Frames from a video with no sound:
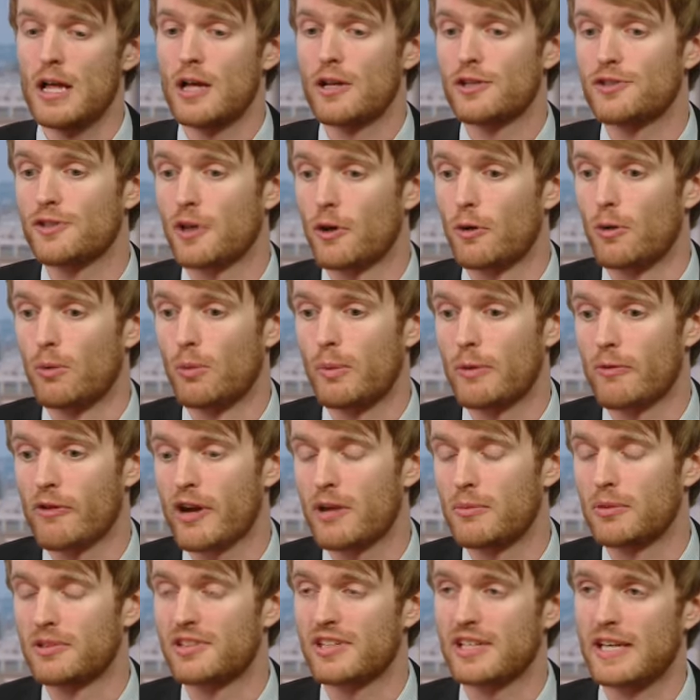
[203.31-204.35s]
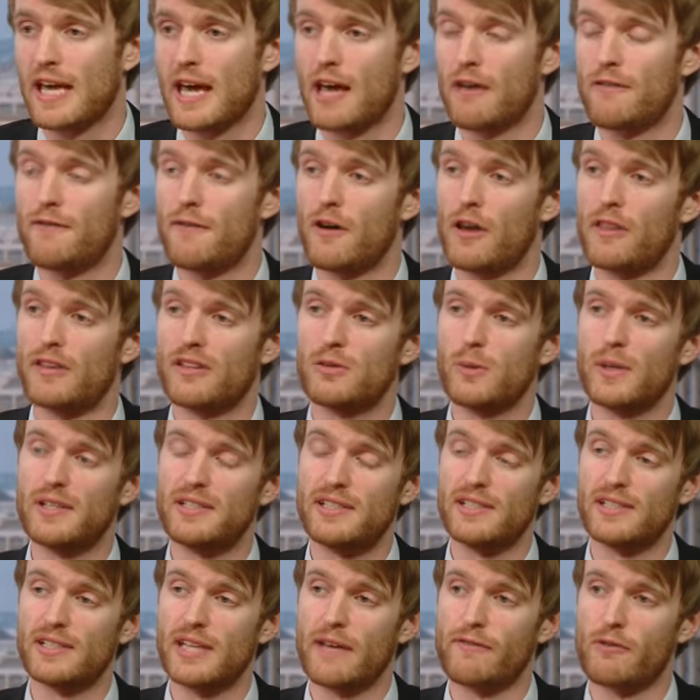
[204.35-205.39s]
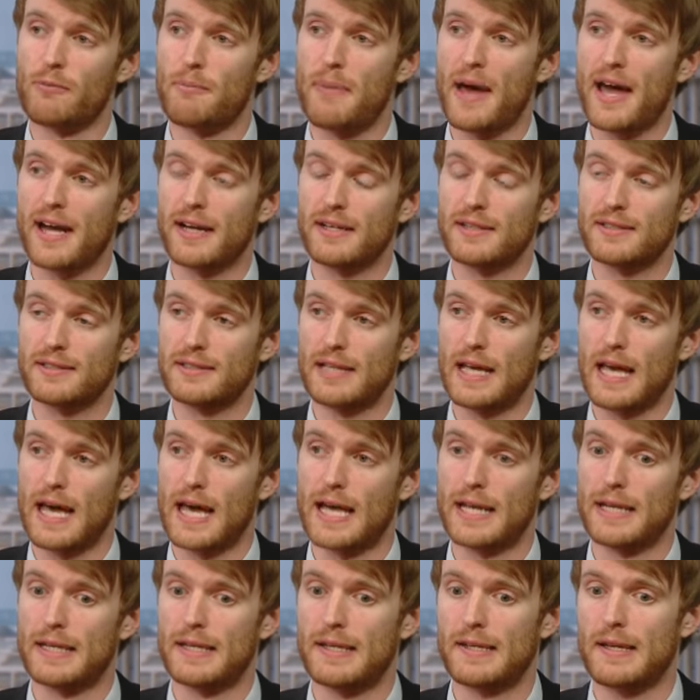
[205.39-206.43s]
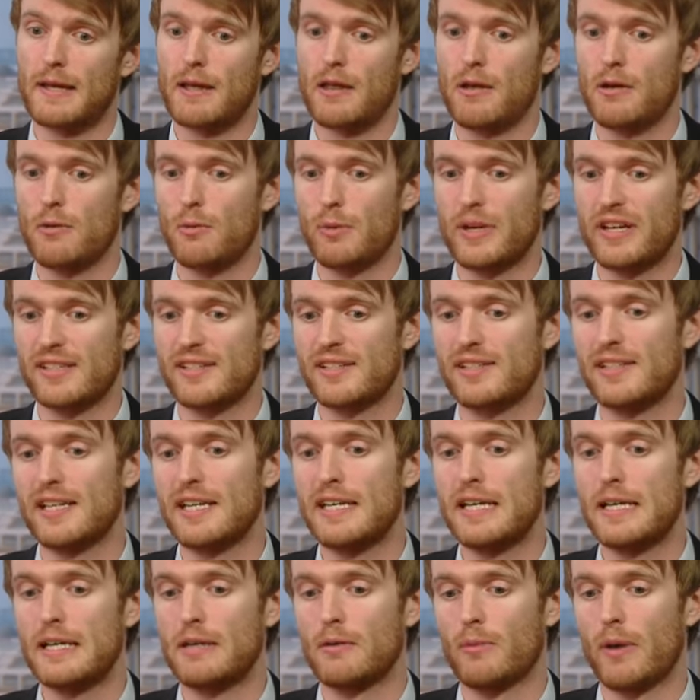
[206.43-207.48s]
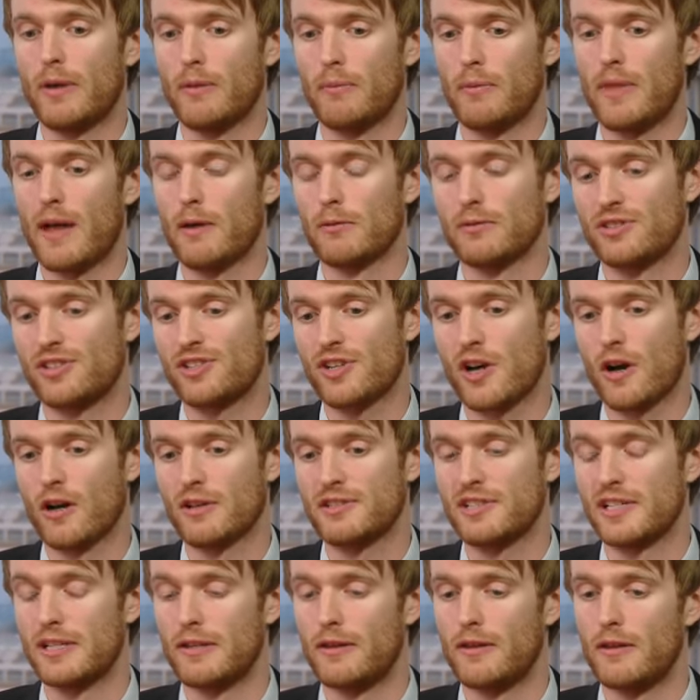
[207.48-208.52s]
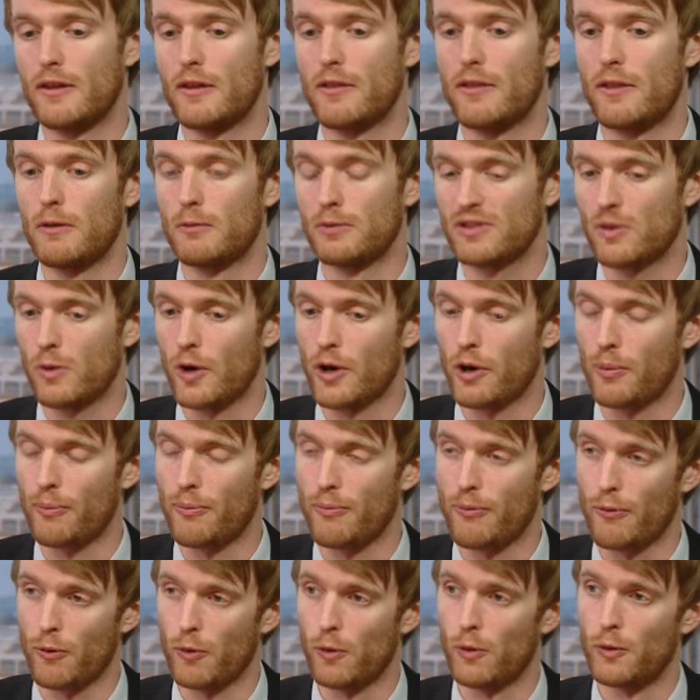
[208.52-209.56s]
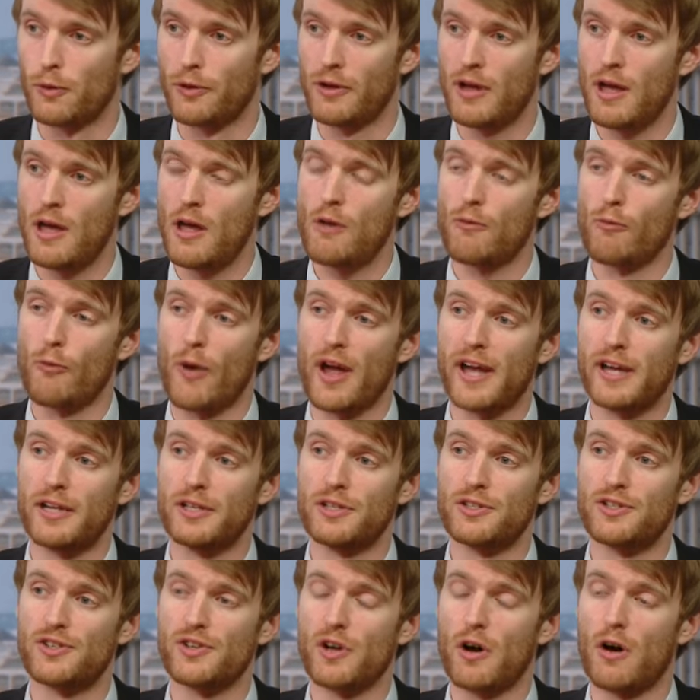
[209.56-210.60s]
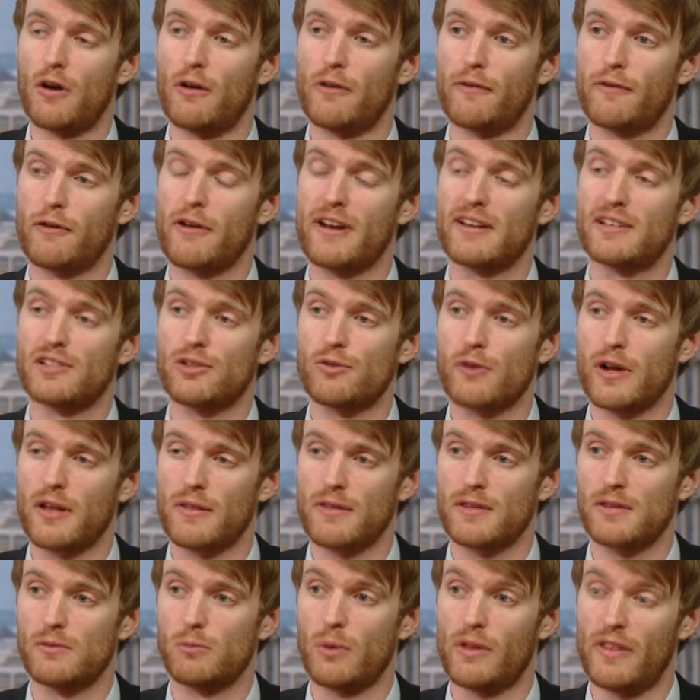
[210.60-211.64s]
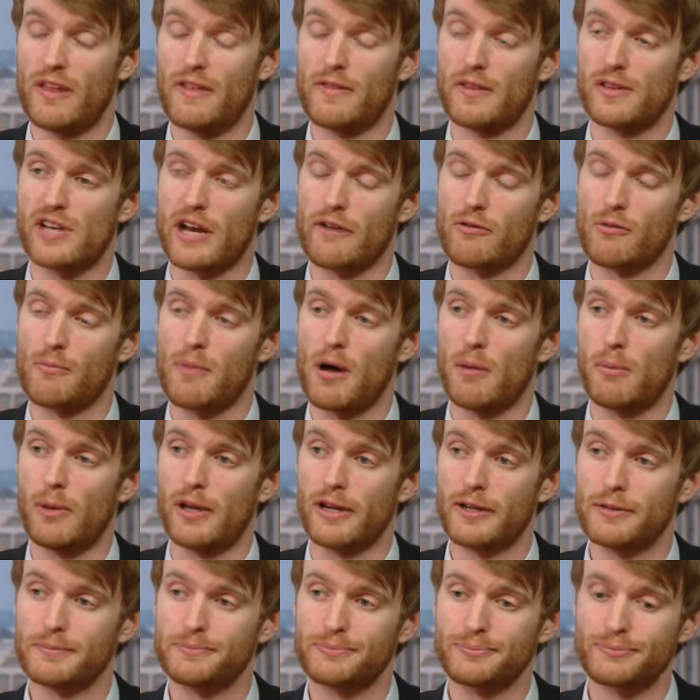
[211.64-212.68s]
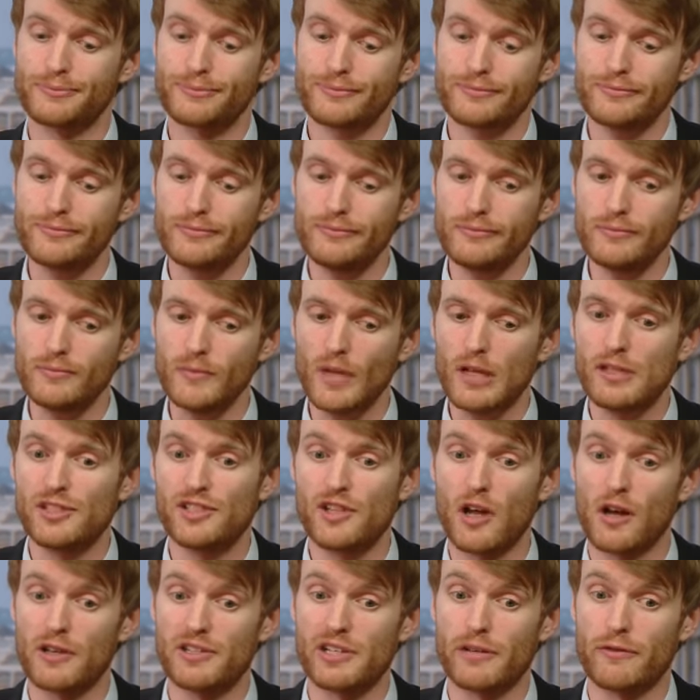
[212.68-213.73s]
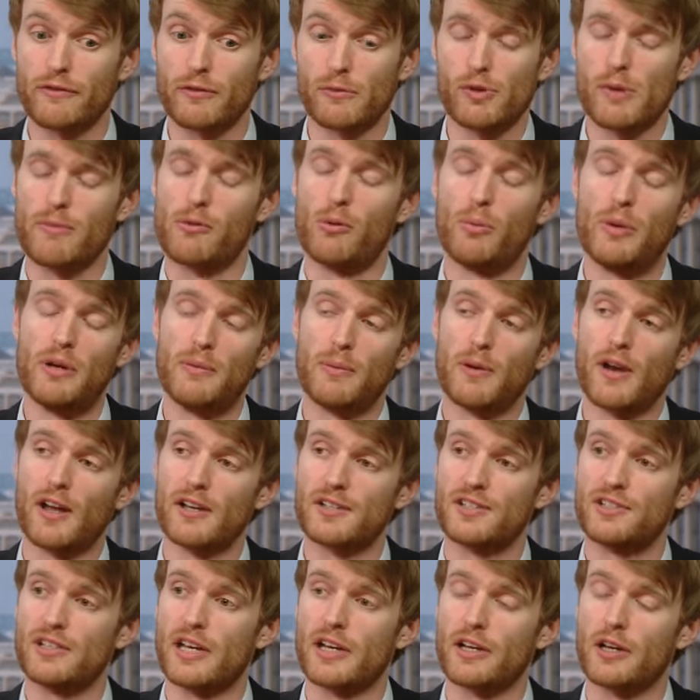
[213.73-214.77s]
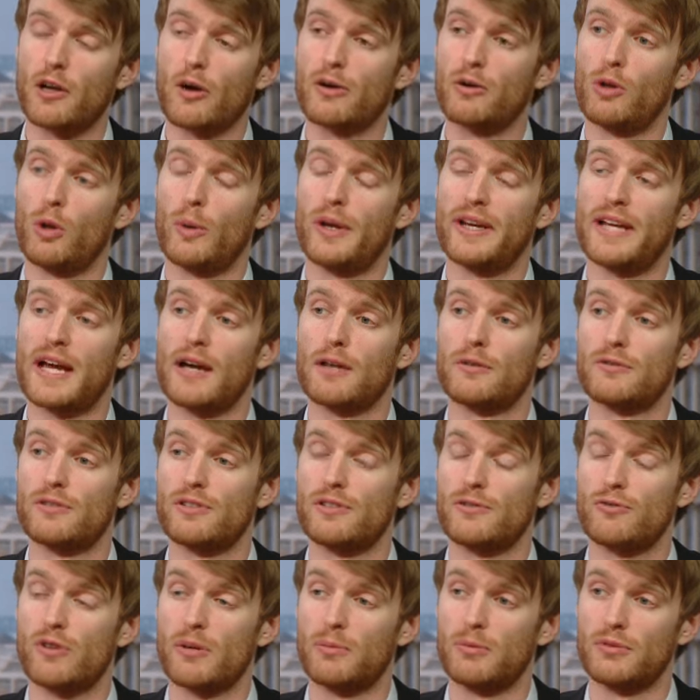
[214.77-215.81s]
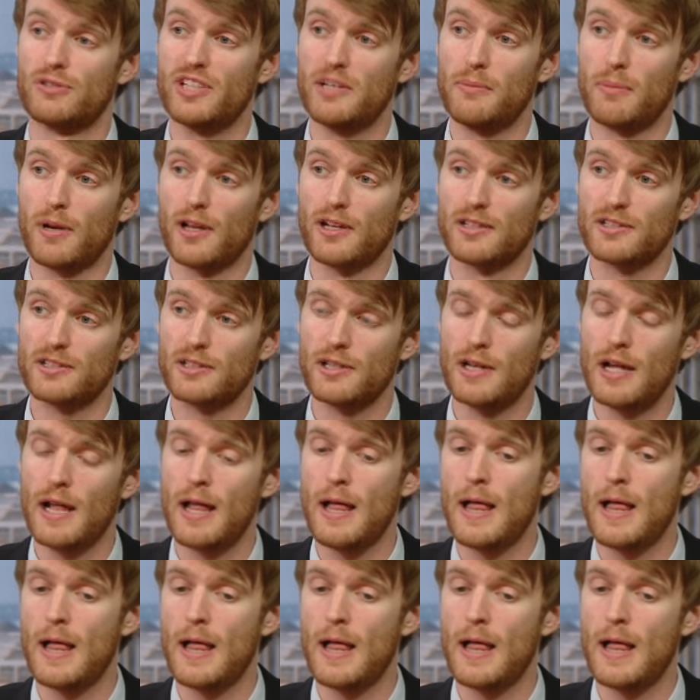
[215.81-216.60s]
So we were able to get a further 27 banks, and we could see when that was charted that there was quite a broad range of credit strengths within the Czech Republic, starting from BBB+ and going all the way down to CCC+.